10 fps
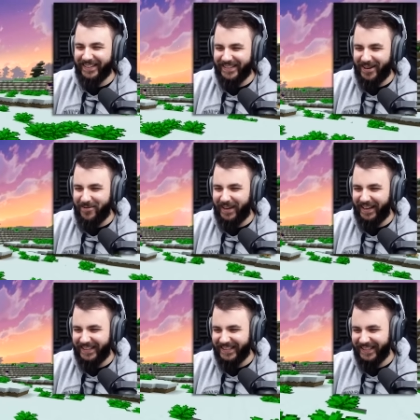looks so bad.
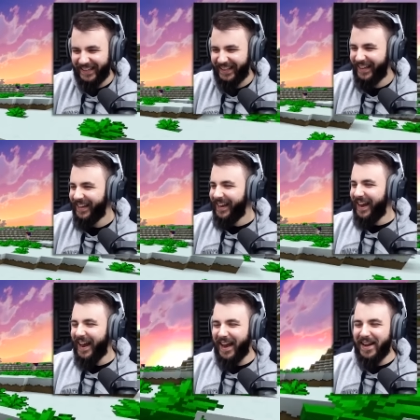
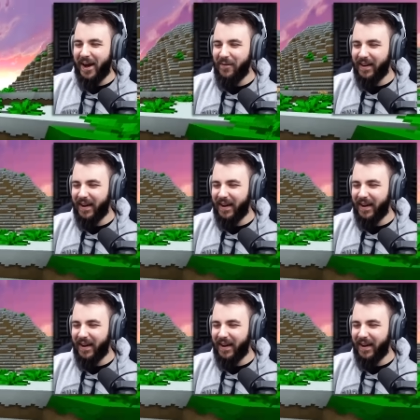And now we